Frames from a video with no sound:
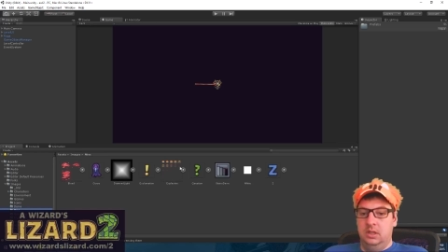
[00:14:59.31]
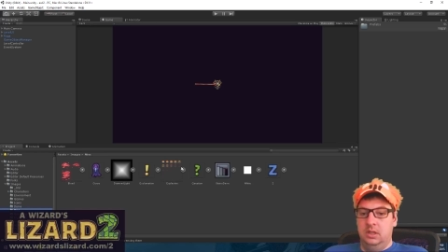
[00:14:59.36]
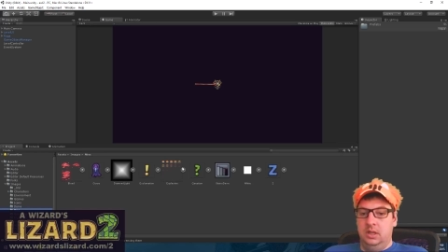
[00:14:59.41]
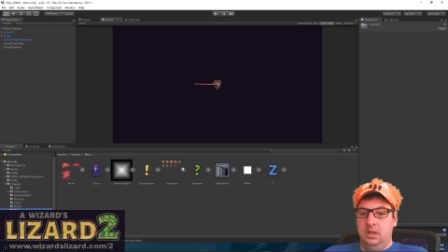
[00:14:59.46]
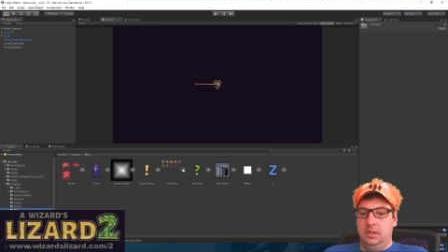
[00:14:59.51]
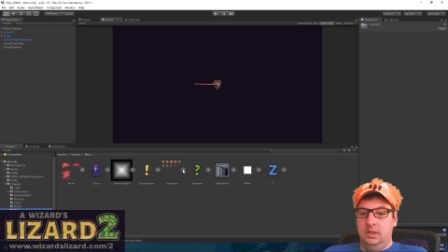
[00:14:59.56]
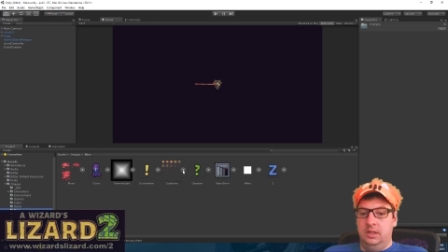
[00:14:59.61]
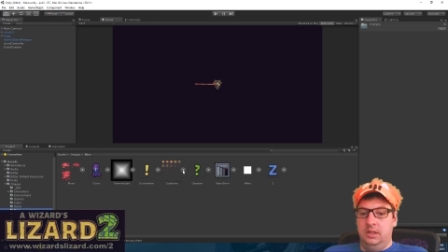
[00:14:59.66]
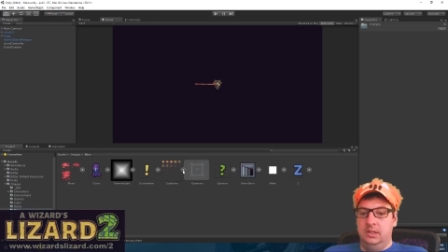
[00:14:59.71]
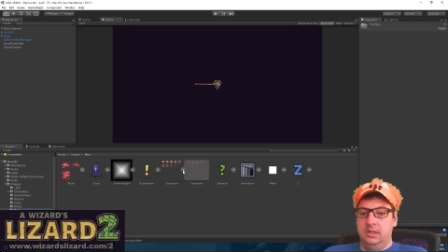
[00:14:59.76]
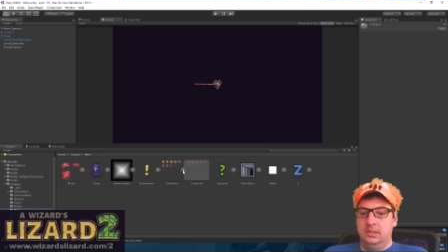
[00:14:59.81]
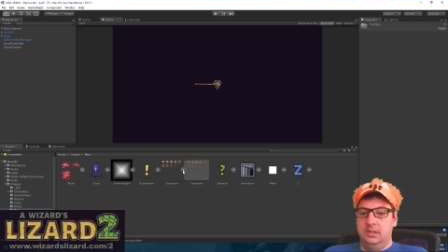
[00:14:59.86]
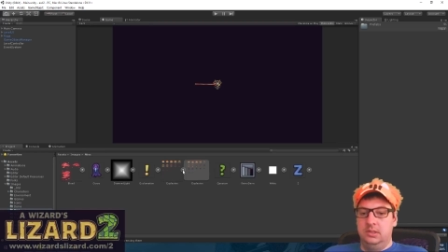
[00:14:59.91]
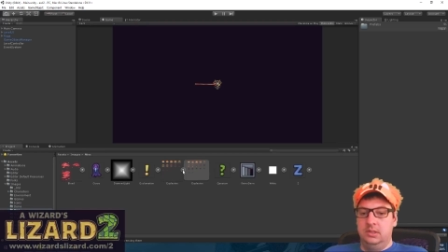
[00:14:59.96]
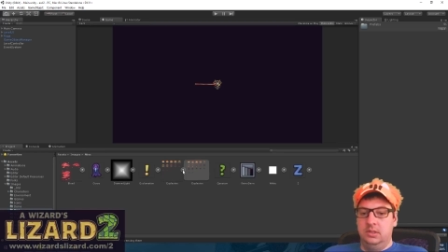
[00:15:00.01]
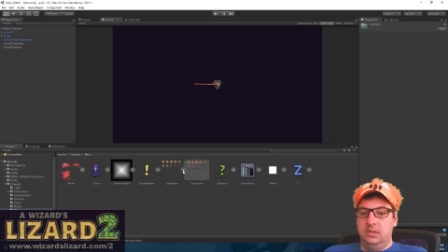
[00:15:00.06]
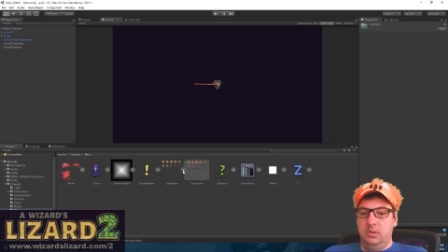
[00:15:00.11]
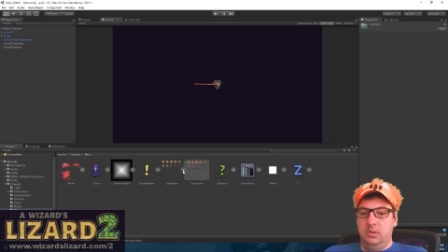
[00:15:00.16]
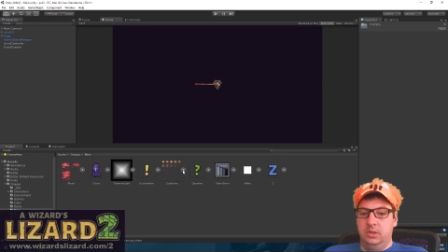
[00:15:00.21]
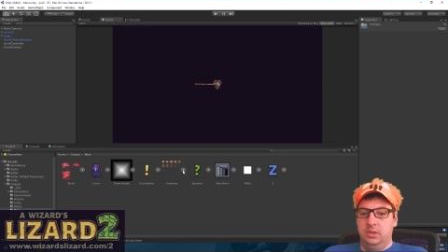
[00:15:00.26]
I think this is
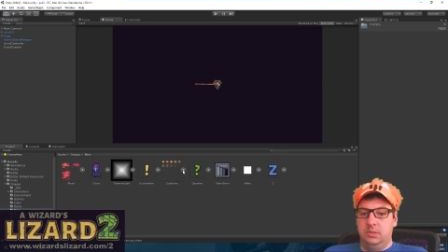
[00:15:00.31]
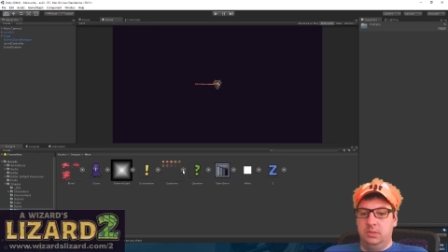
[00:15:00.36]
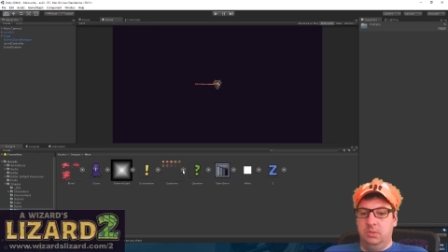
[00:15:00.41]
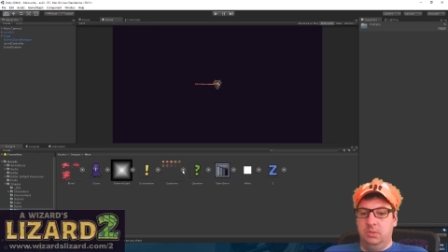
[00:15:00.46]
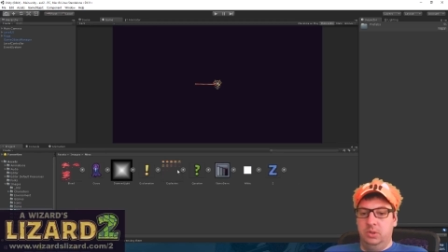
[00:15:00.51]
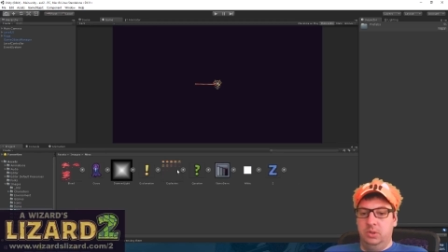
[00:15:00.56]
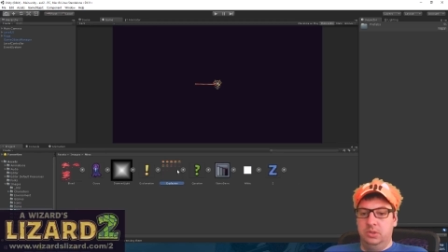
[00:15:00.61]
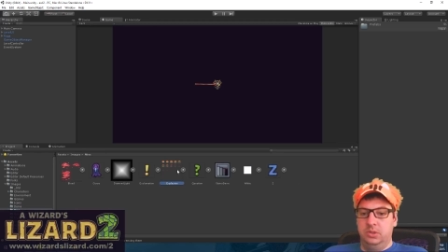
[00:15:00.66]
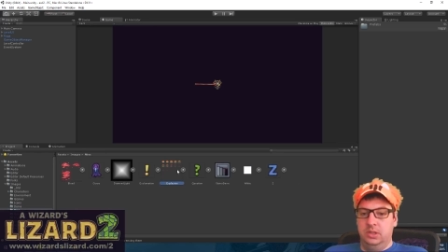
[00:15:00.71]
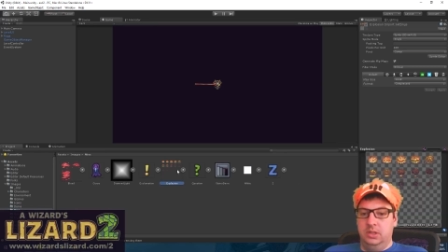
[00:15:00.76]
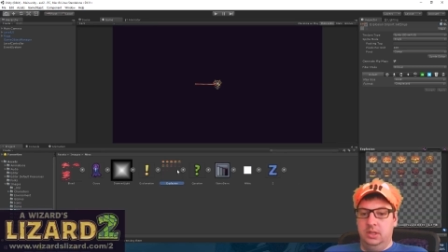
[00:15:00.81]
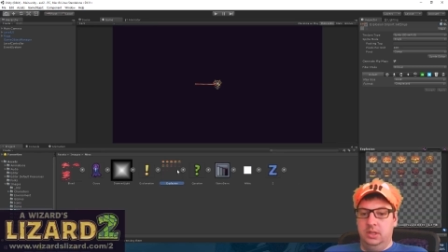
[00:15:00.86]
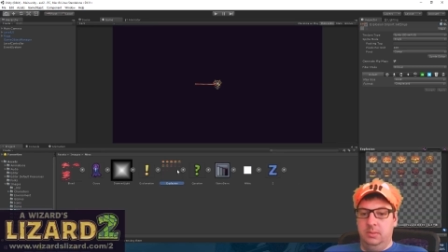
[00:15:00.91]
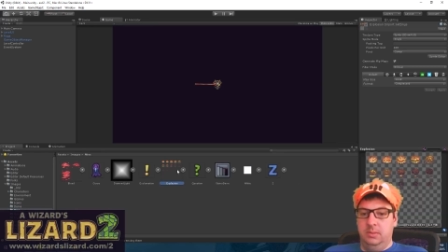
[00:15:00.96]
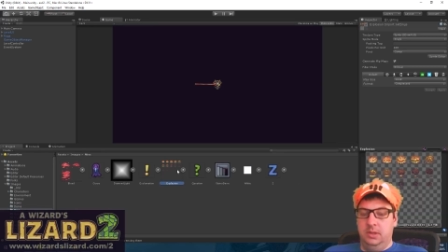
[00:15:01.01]
a new explosion that he made